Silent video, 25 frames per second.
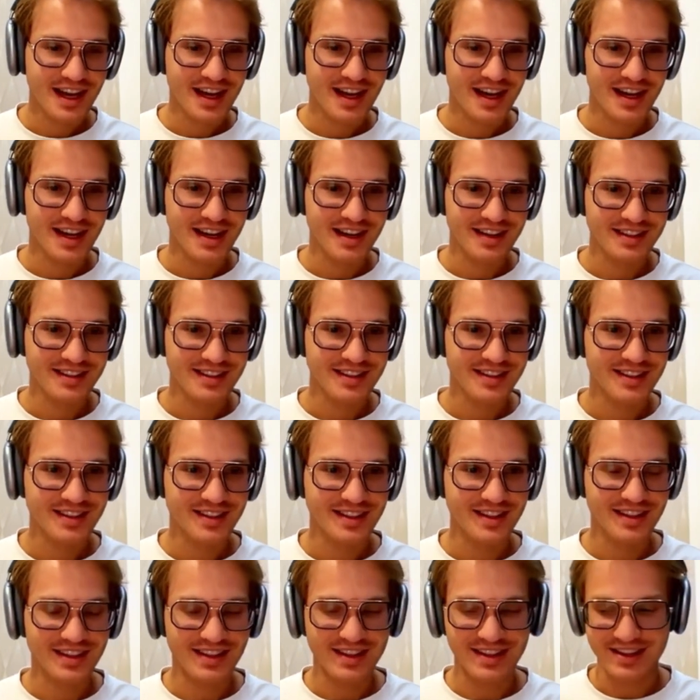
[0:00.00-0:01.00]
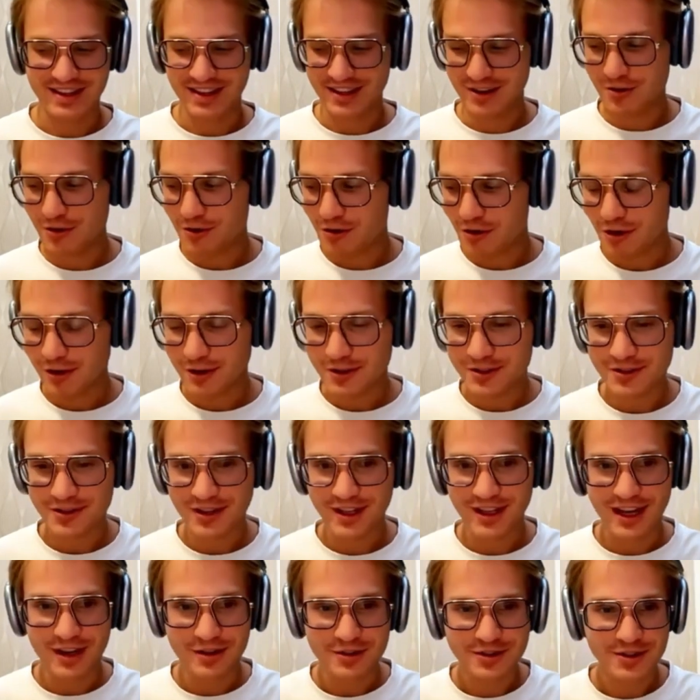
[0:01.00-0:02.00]
And Koog
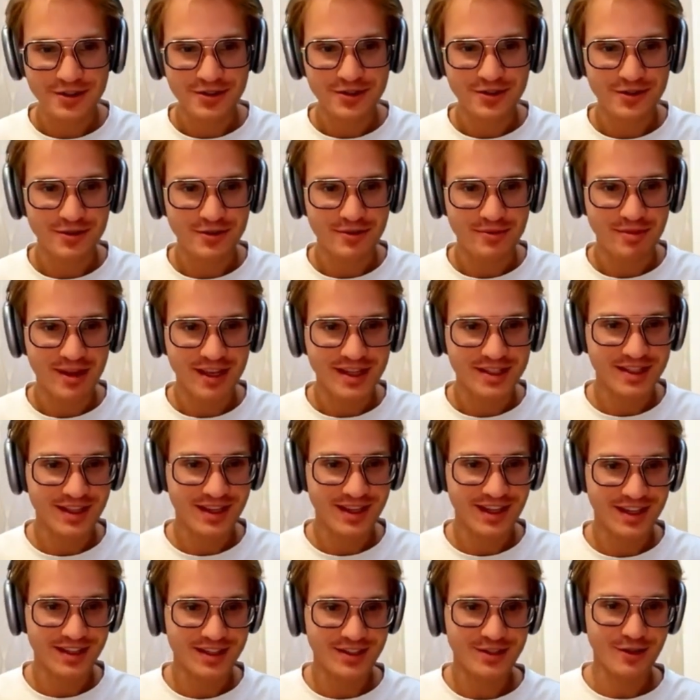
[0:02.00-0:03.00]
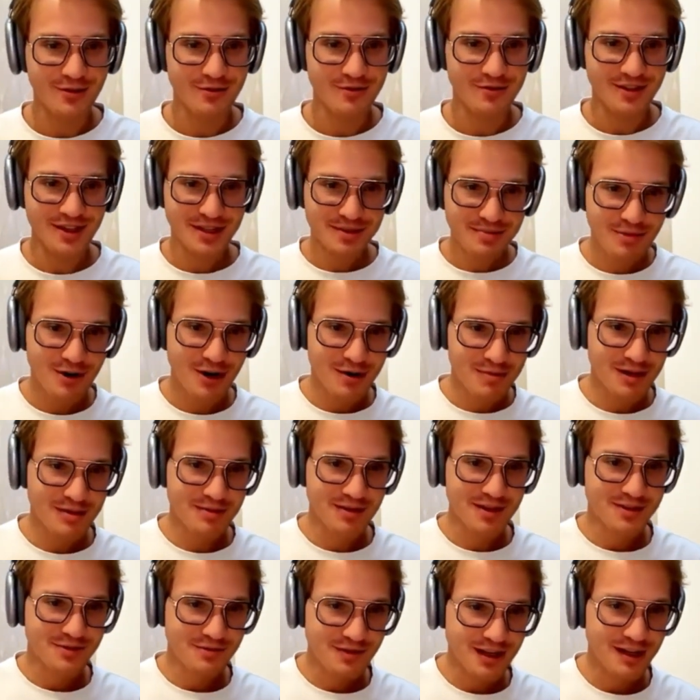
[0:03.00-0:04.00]
also allows you to basically solve this
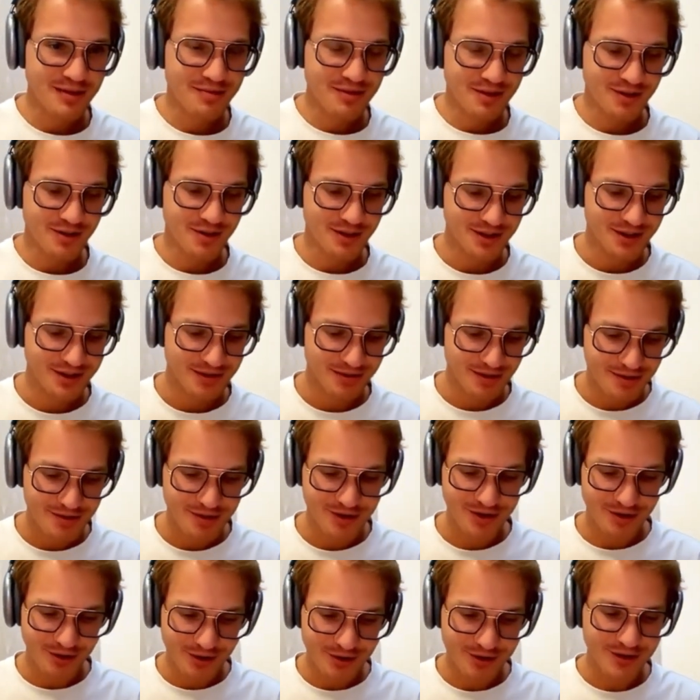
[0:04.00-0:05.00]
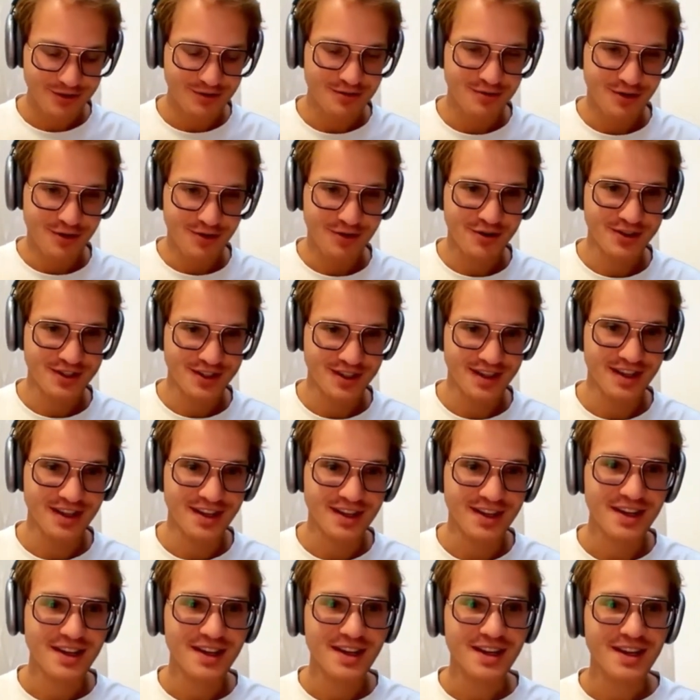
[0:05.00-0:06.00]
problem as well, because we were also
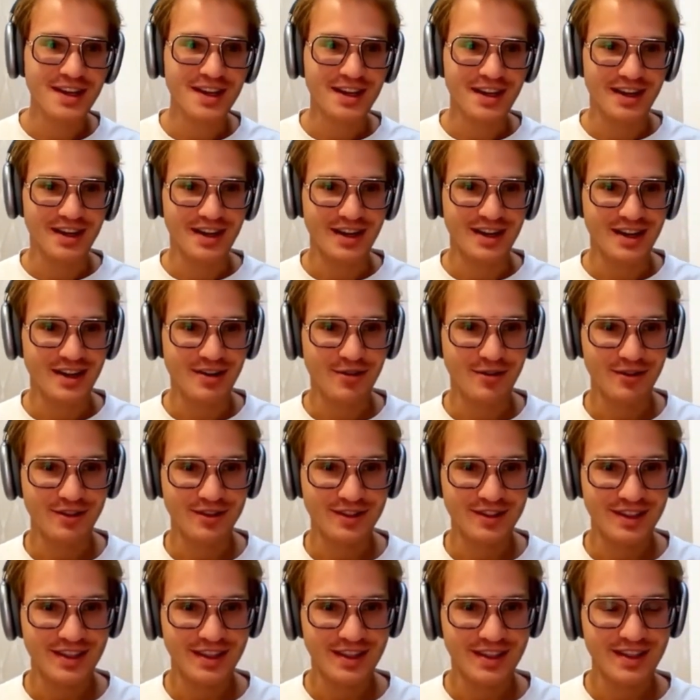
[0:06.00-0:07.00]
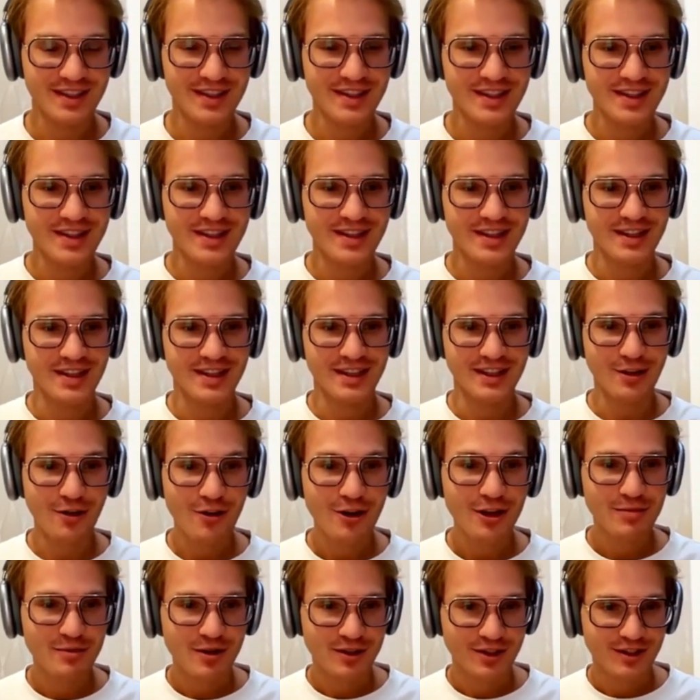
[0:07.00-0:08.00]
focusing on the
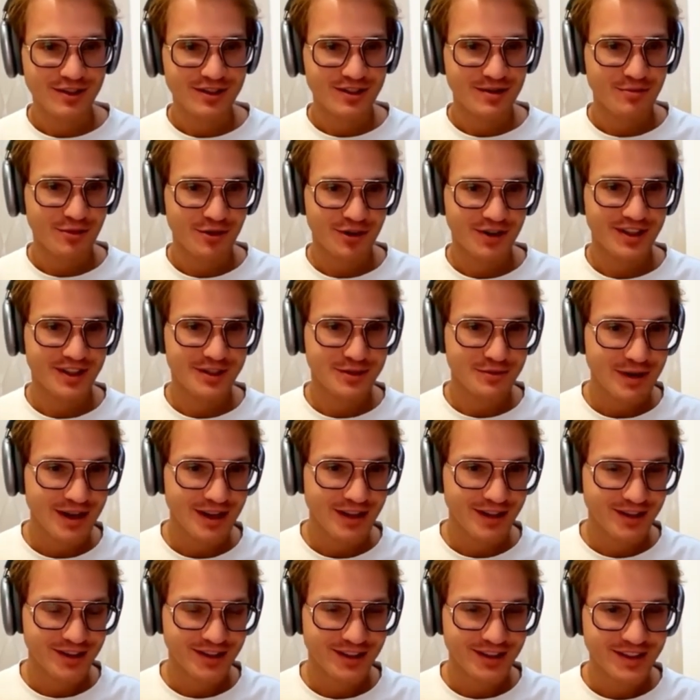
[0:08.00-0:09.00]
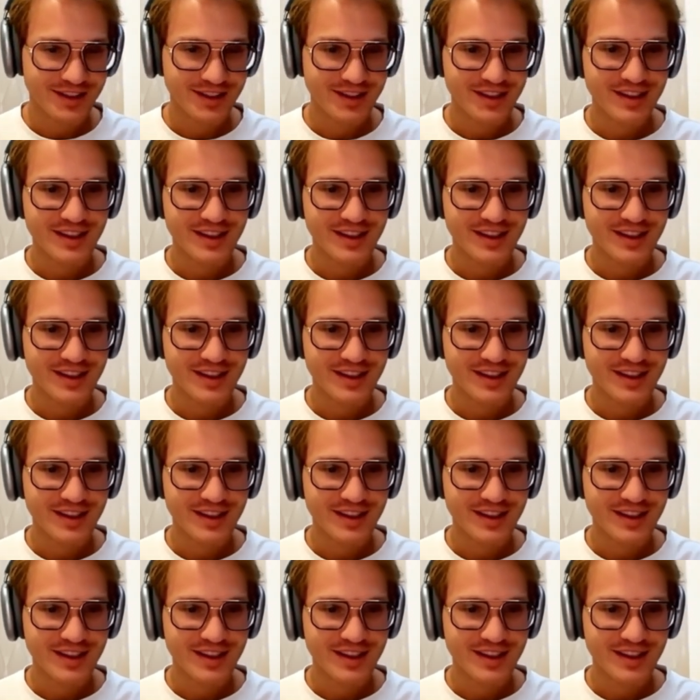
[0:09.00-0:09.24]
local model support as well.